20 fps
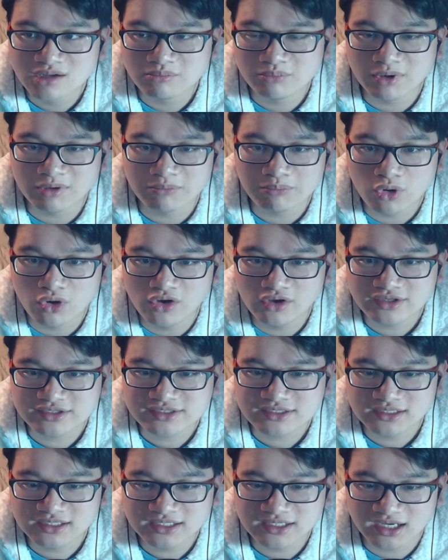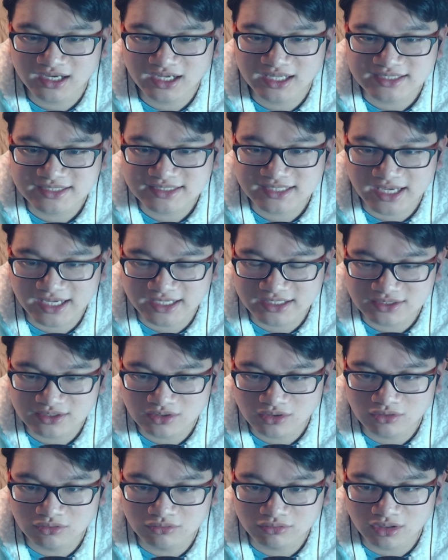but personally I'd say to
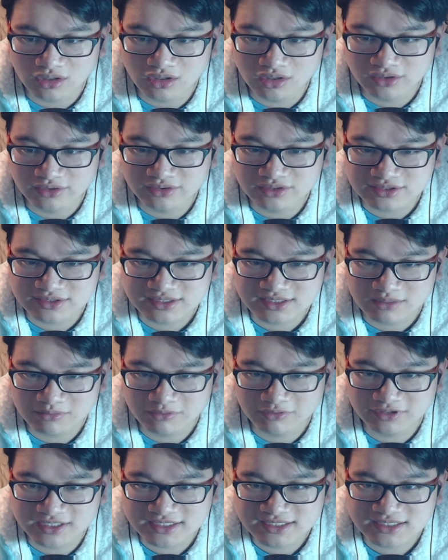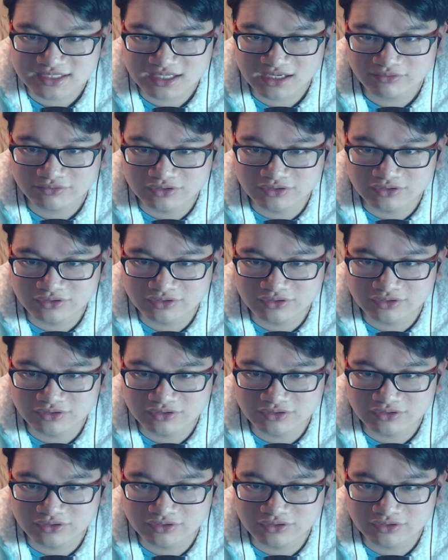hold on to some of this stuff.